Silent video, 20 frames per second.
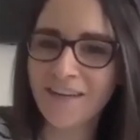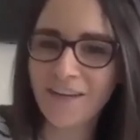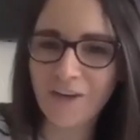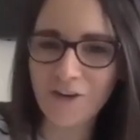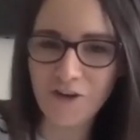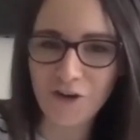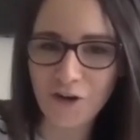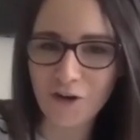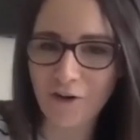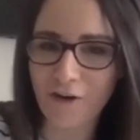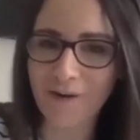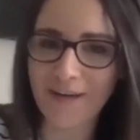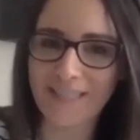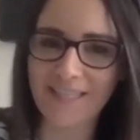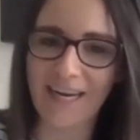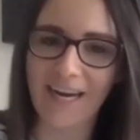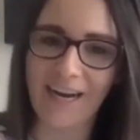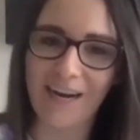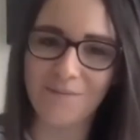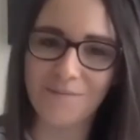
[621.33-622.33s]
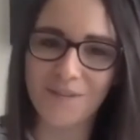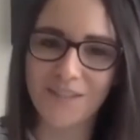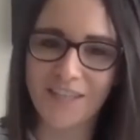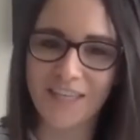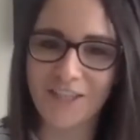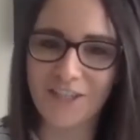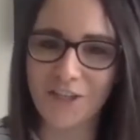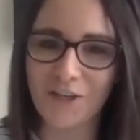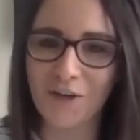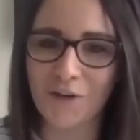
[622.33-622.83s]
neuro exams, they
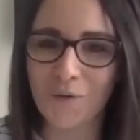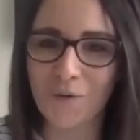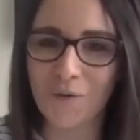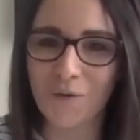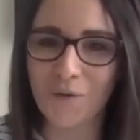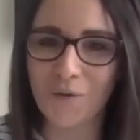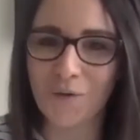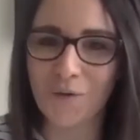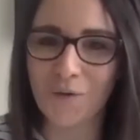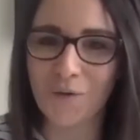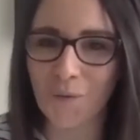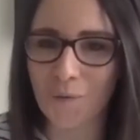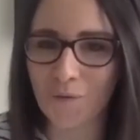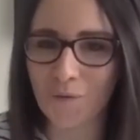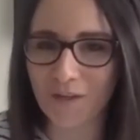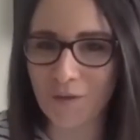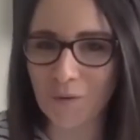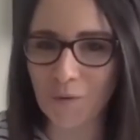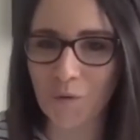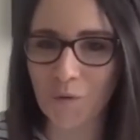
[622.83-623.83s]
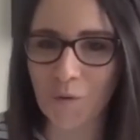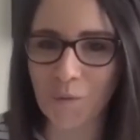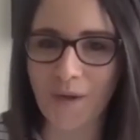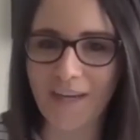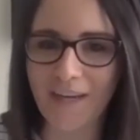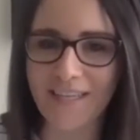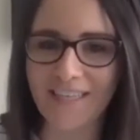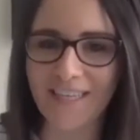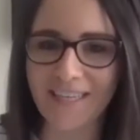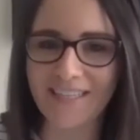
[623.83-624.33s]
do all these
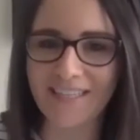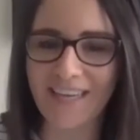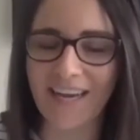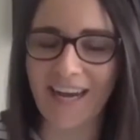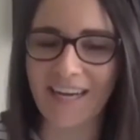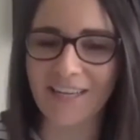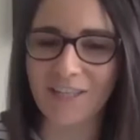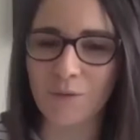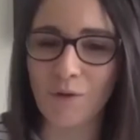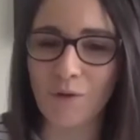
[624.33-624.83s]
orthopedic tests.